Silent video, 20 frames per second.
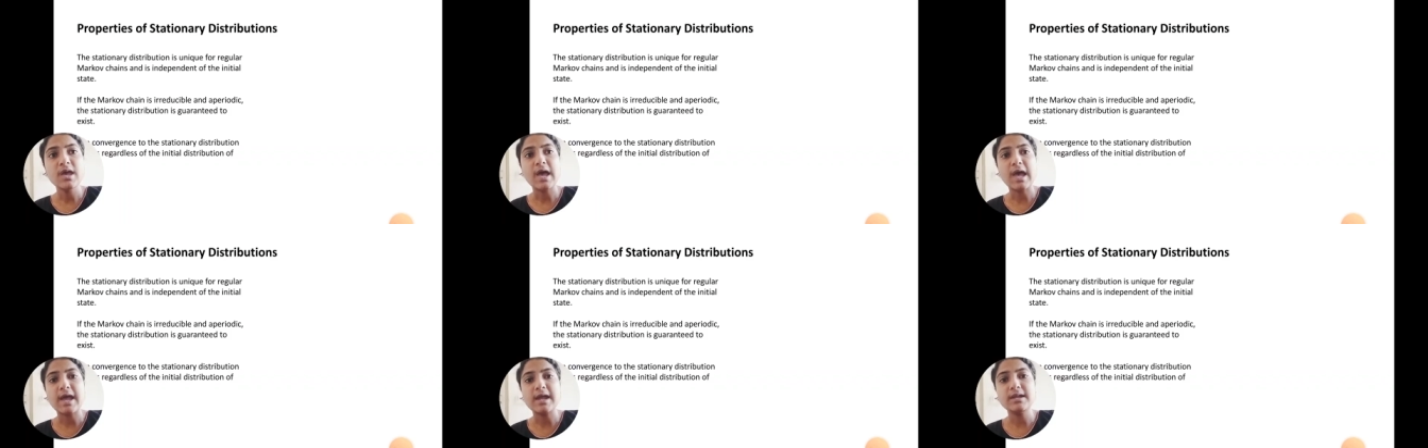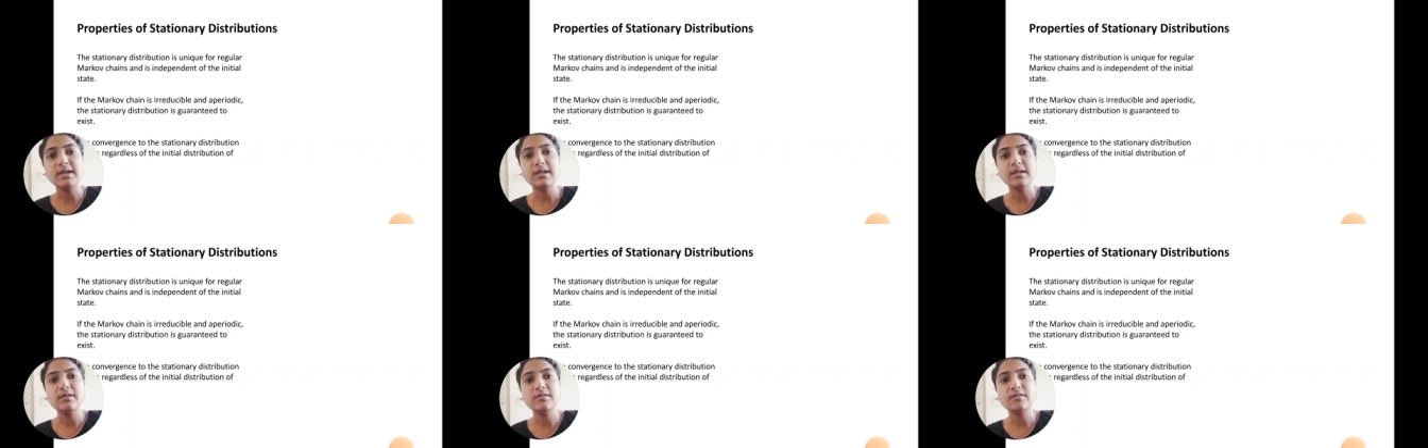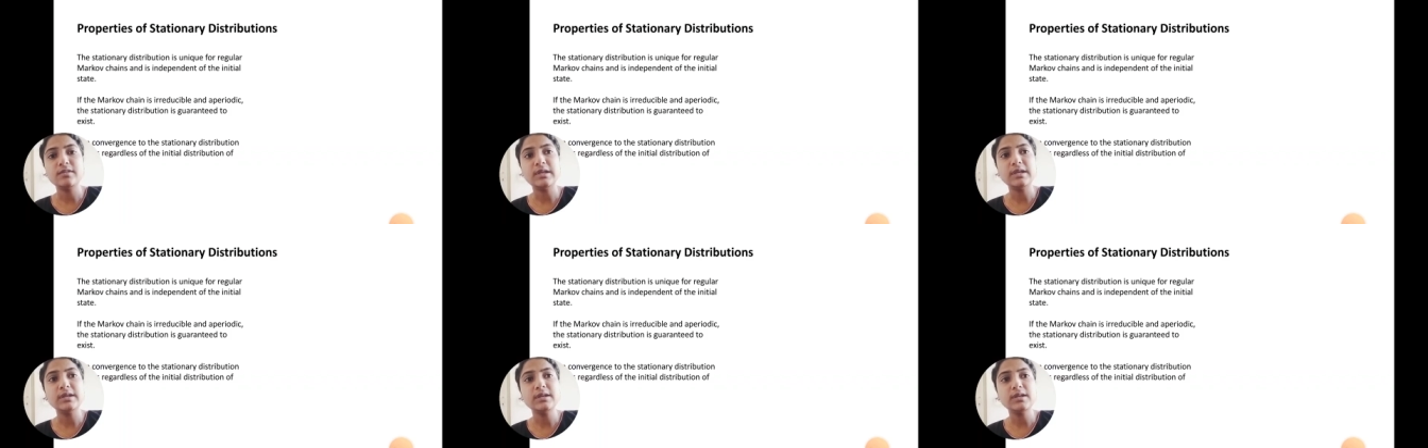and
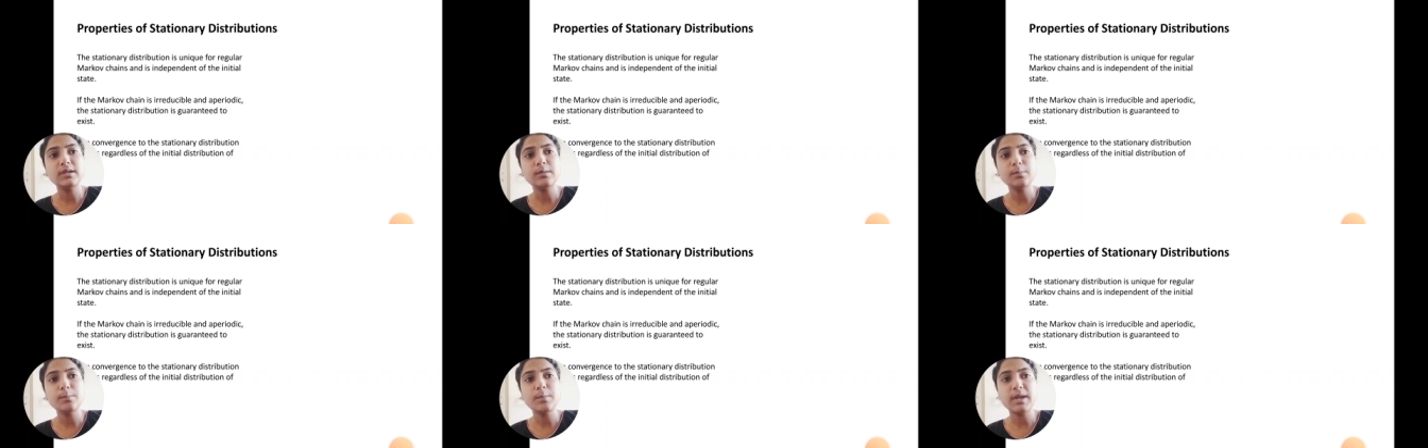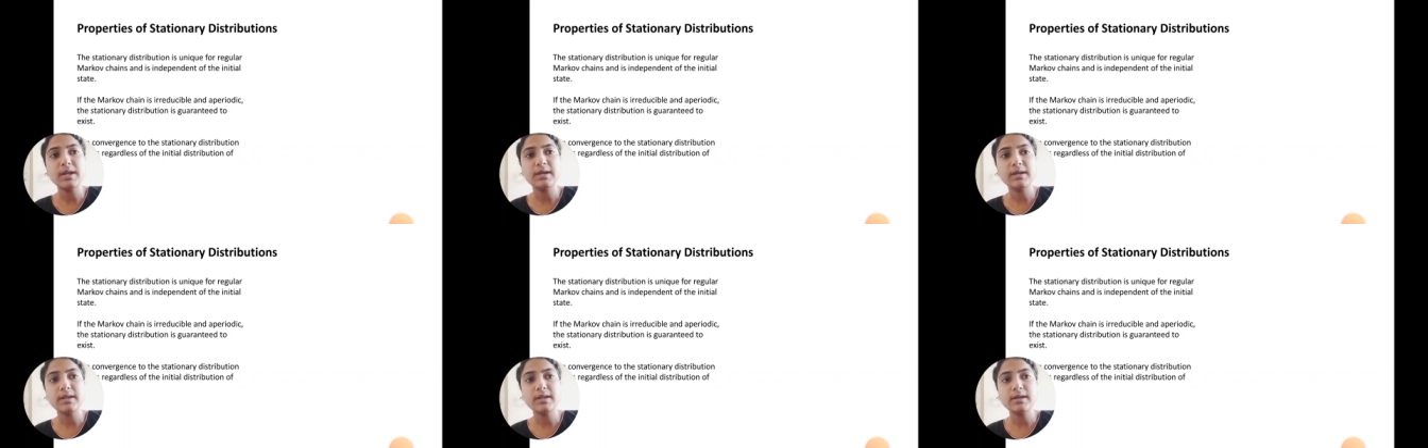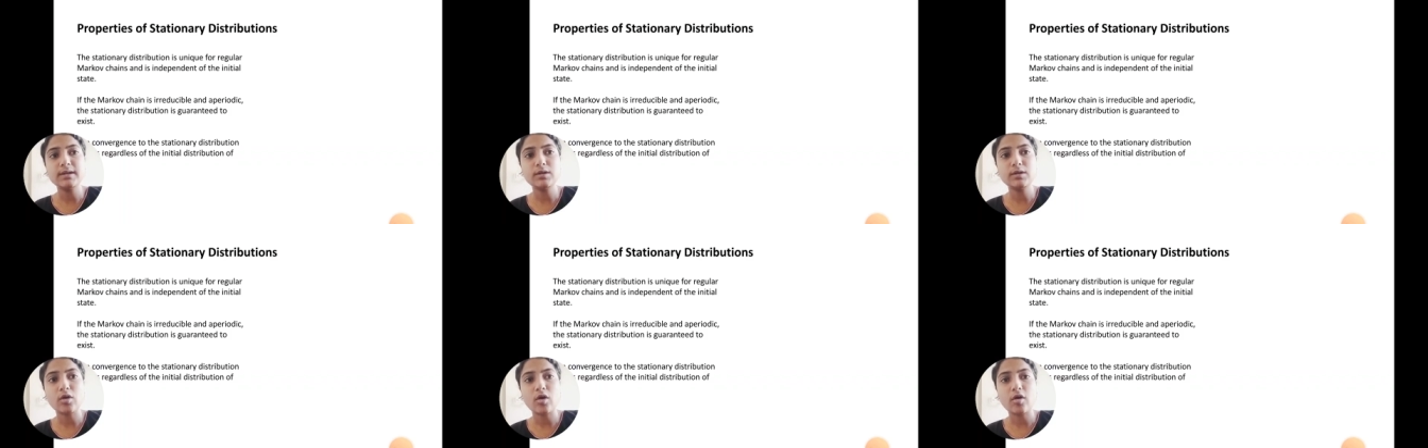is
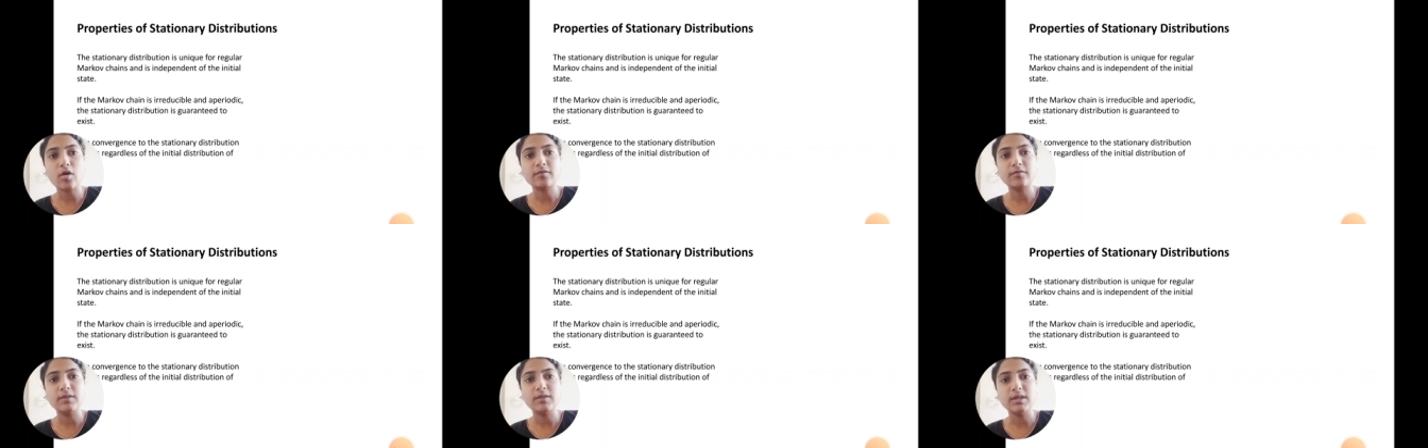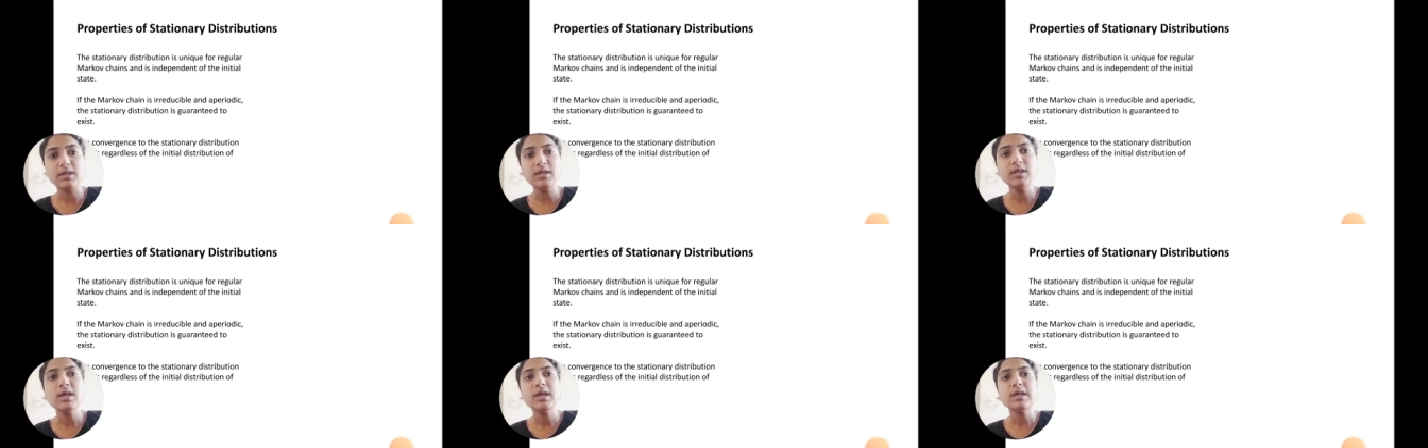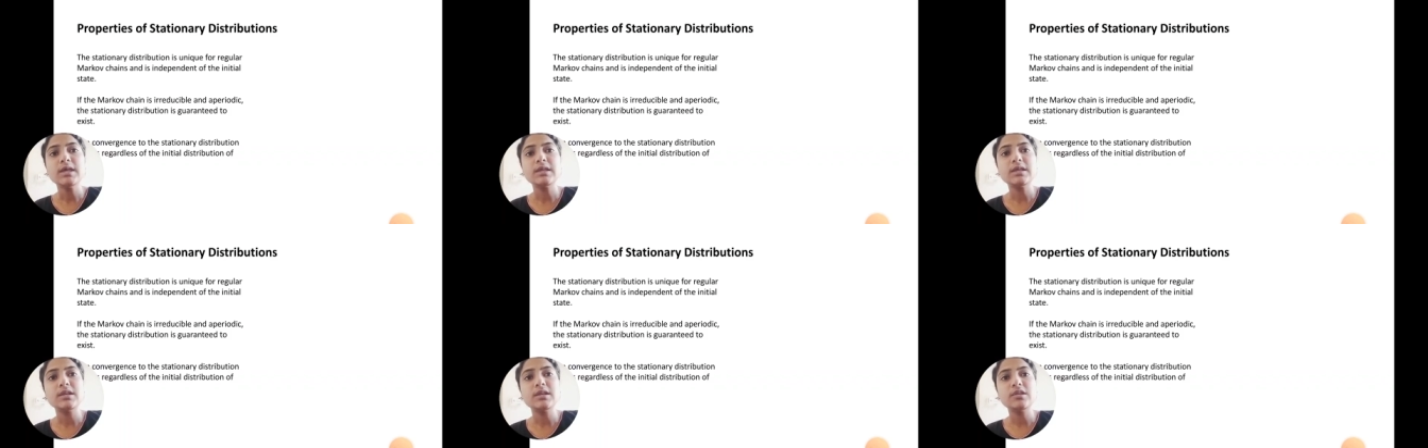independent of the
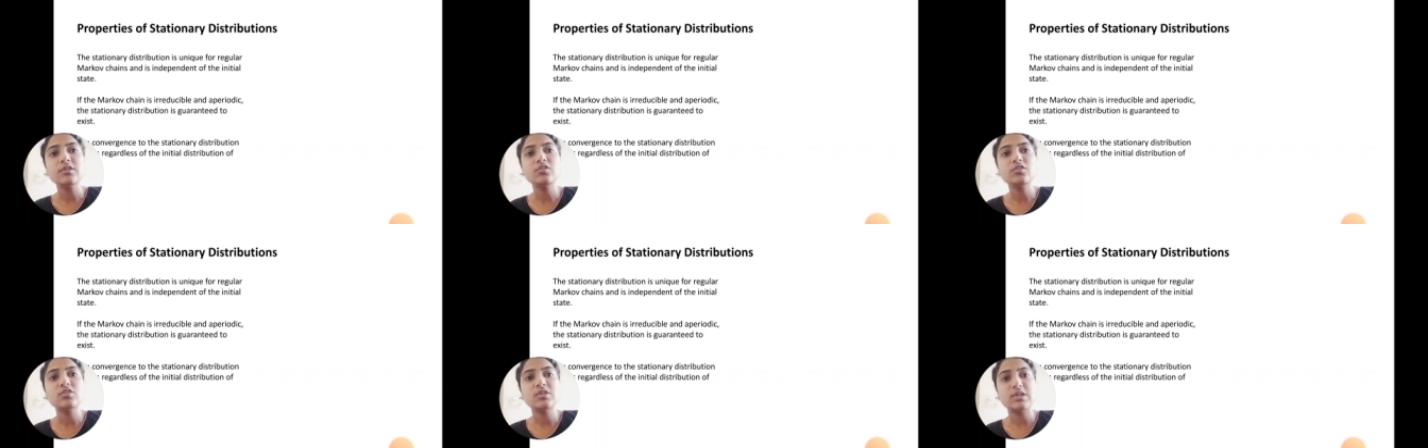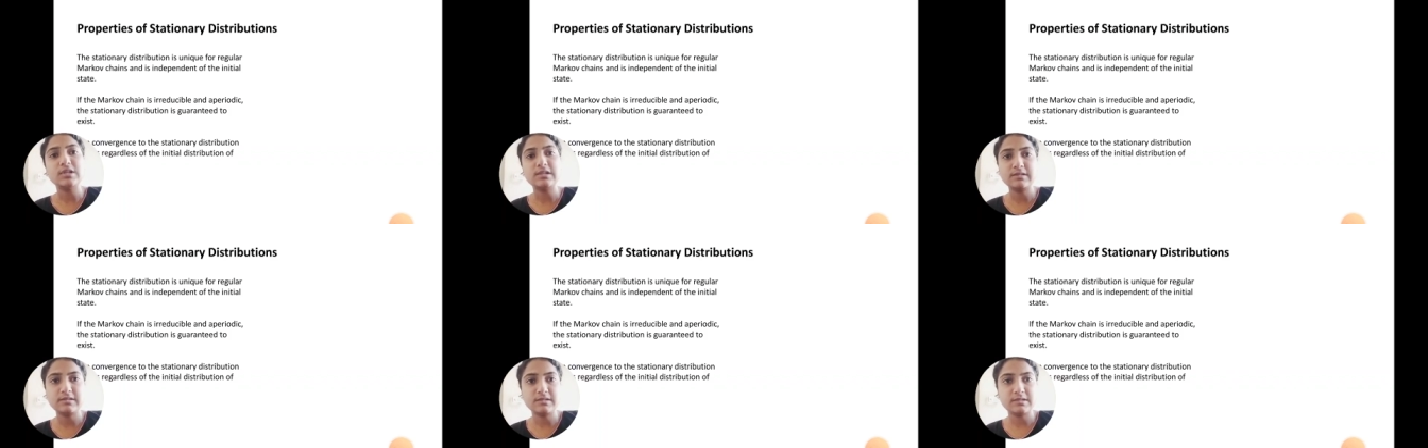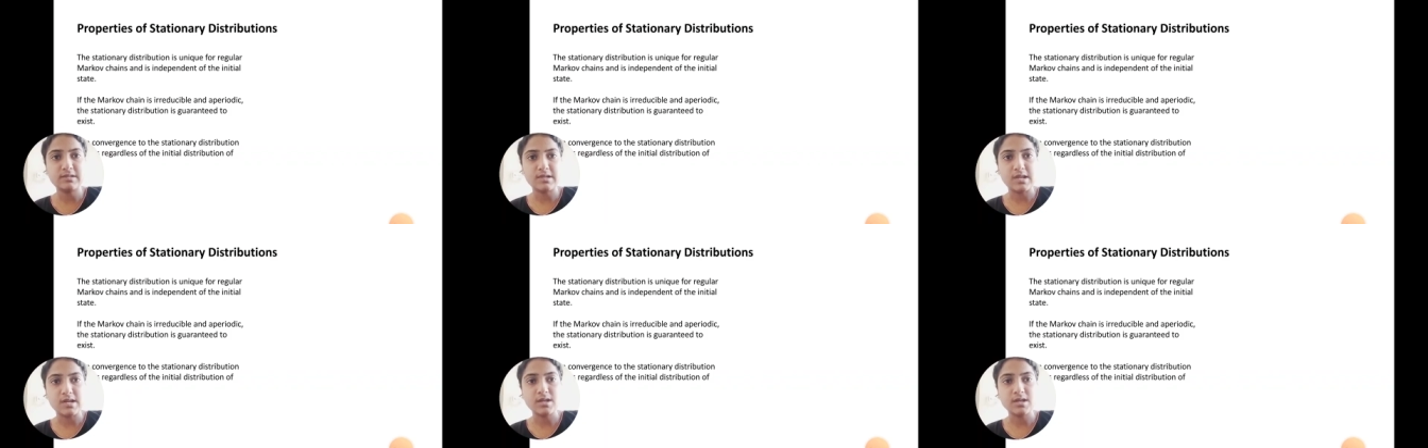initial
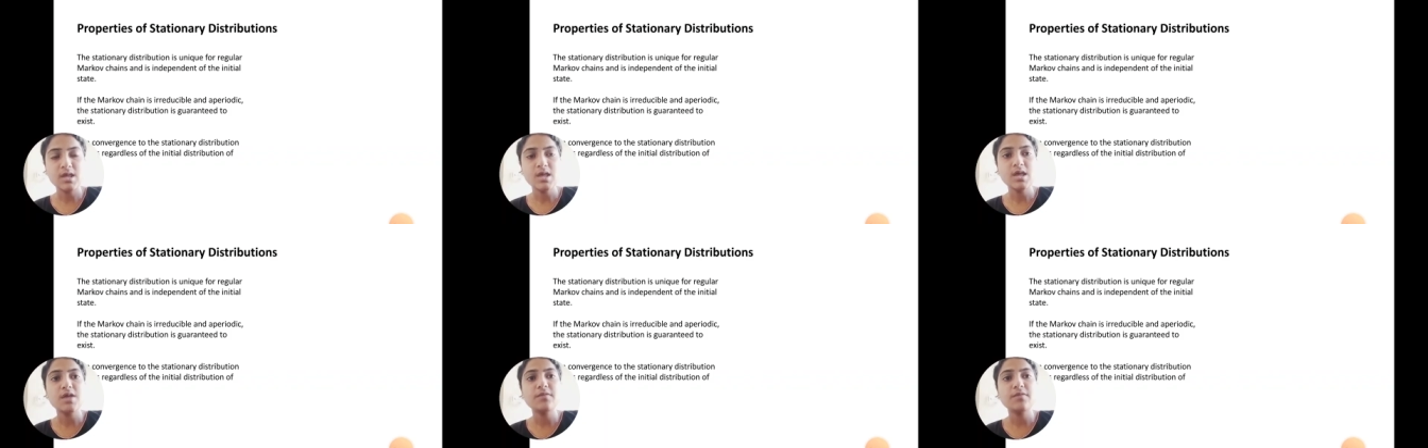state.